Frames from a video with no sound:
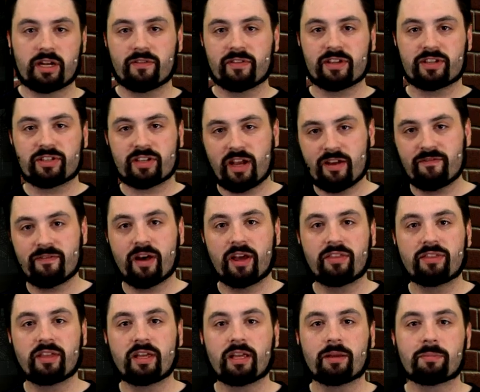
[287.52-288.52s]
kind of a sci-fi
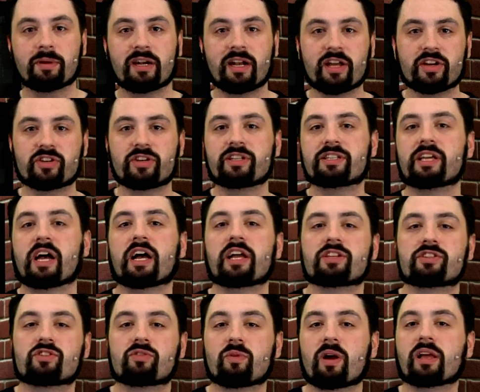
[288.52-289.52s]
thing, but it actually
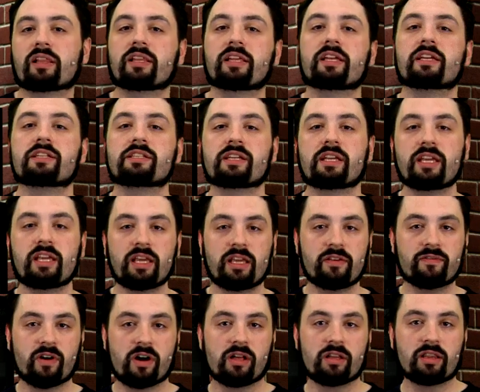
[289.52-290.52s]
ties directly into
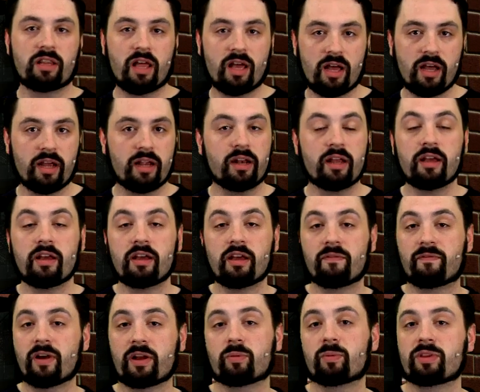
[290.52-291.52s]
EVE Online.
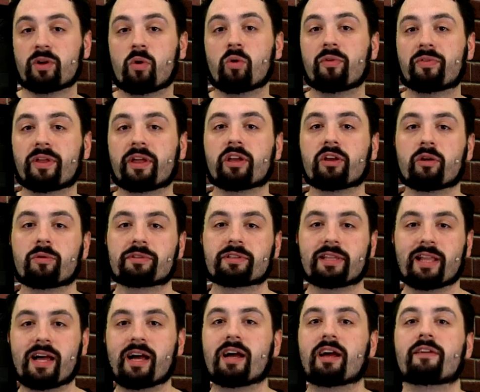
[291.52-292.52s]
In fact, when the whole thing goes
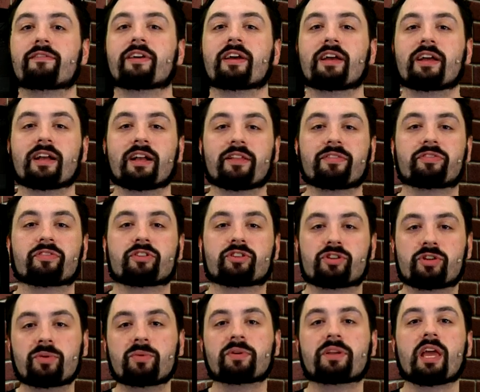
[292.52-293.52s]
live, the
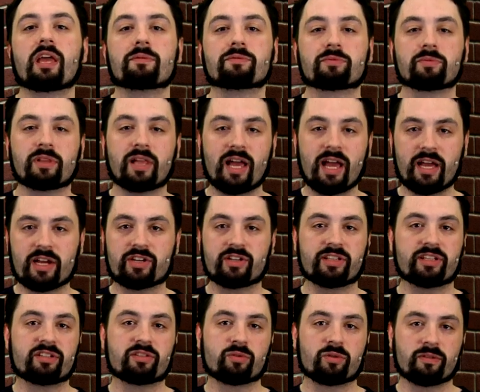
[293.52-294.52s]
two games will
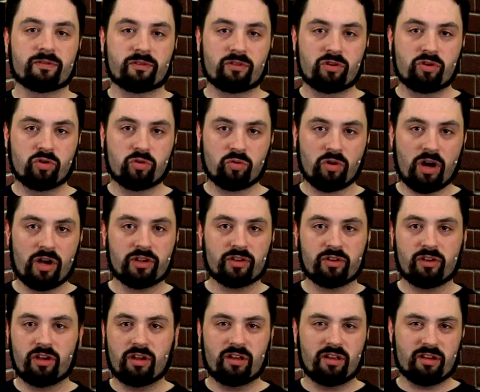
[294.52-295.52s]
actually sort of
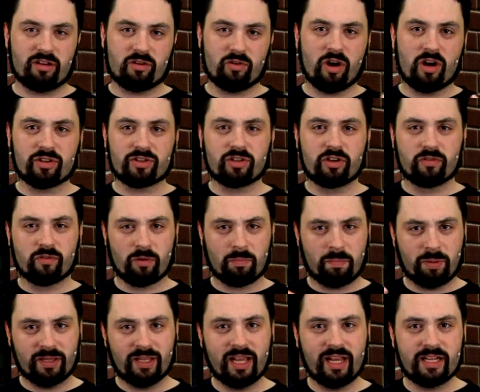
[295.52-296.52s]
cross over,
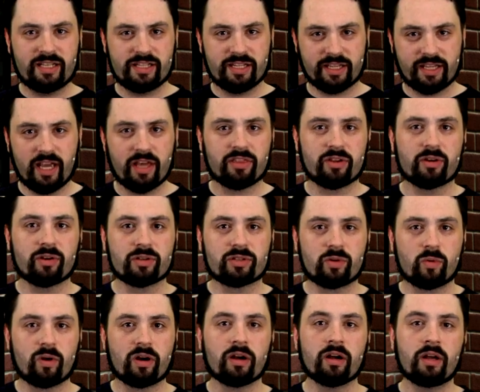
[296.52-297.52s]
play together,
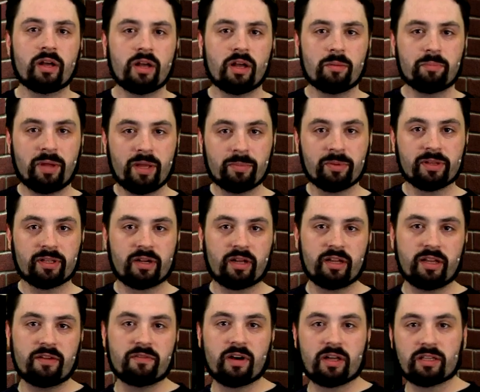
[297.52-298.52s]
to where people in
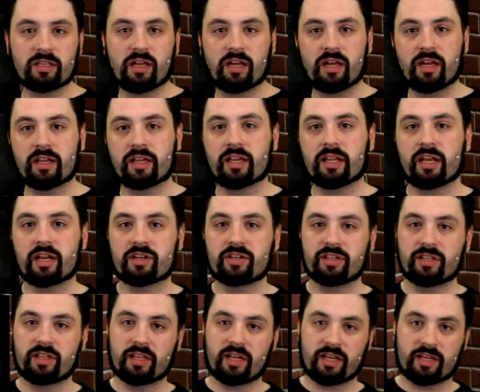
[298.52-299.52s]
EVE Online can
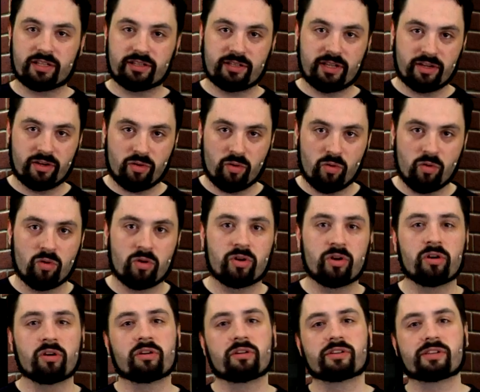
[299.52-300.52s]
actually like send
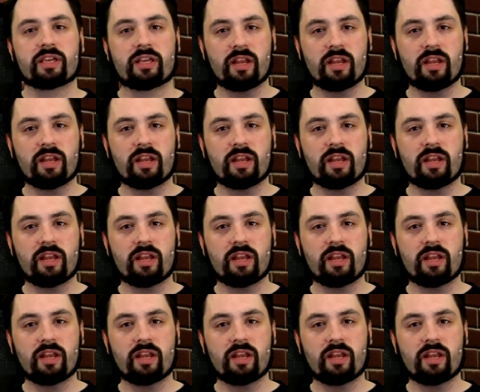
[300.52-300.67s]
orders